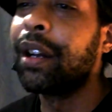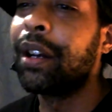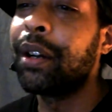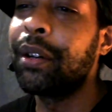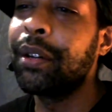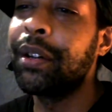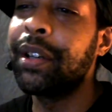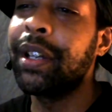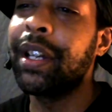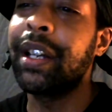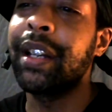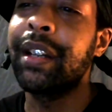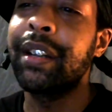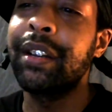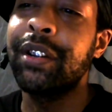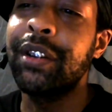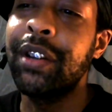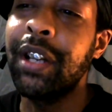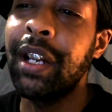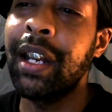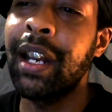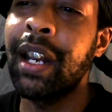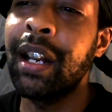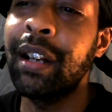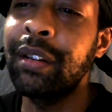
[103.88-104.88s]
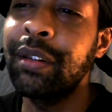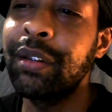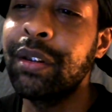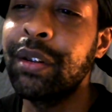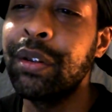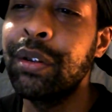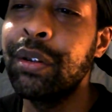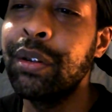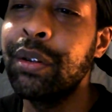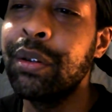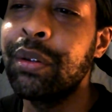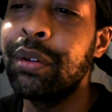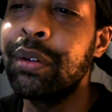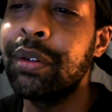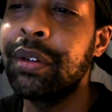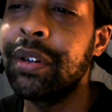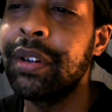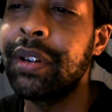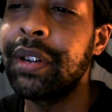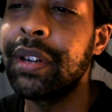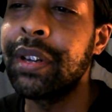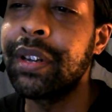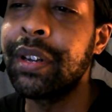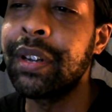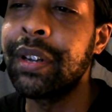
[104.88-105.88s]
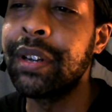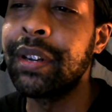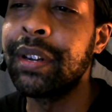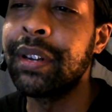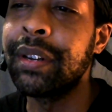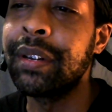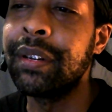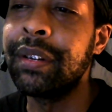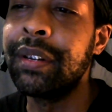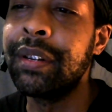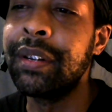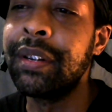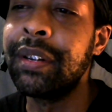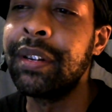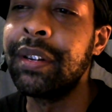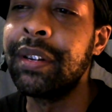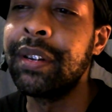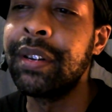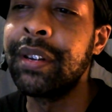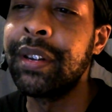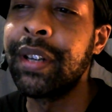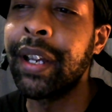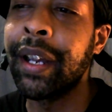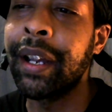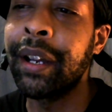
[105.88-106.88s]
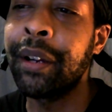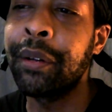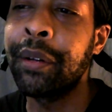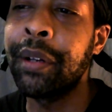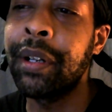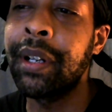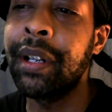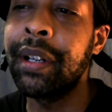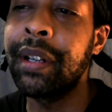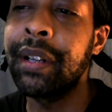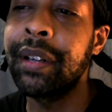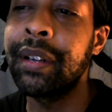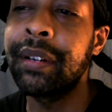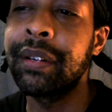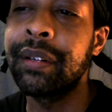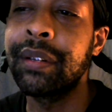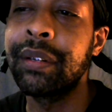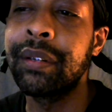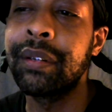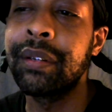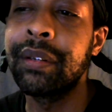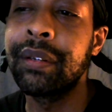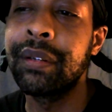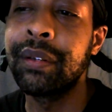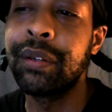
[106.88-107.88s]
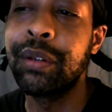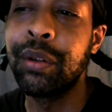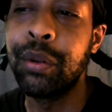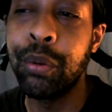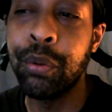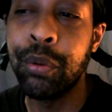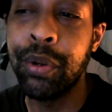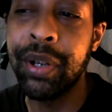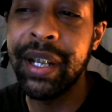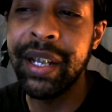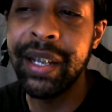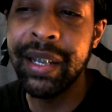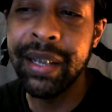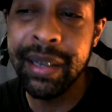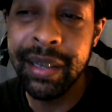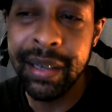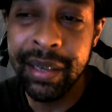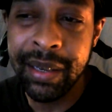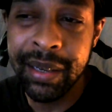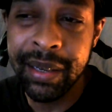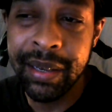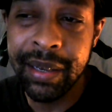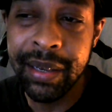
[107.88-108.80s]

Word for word: Oh, yeah, shout out to Terror Twin.